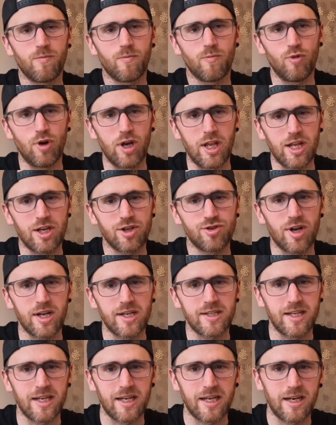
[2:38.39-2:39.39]
really
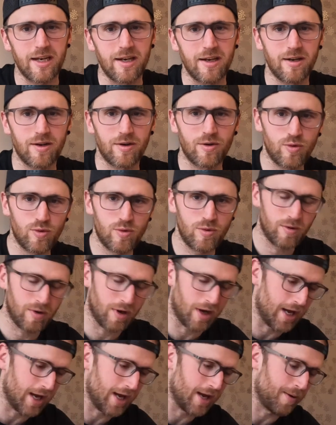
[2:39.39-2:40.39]
interesting
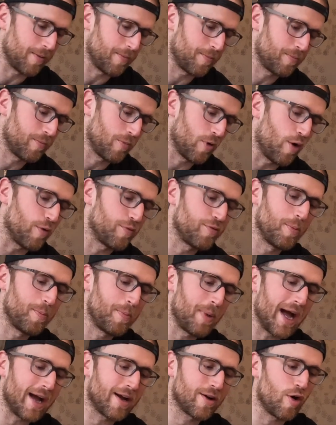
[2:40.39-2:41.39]
off the
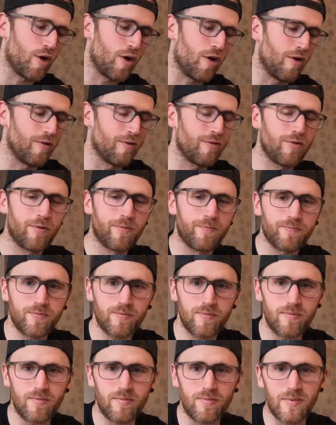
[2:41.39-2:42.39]
back of
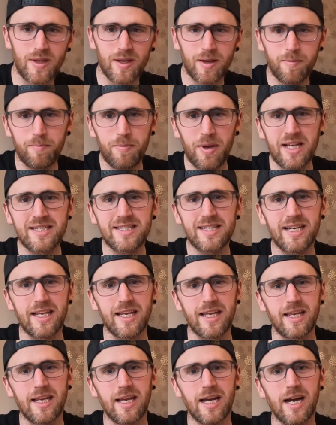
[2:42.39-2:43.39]

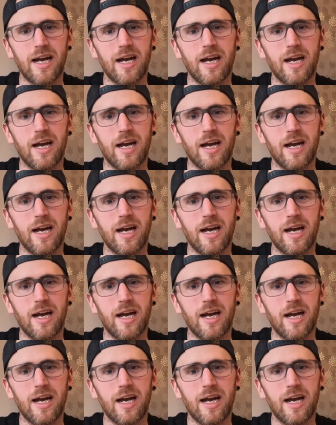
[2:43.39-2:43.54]
basically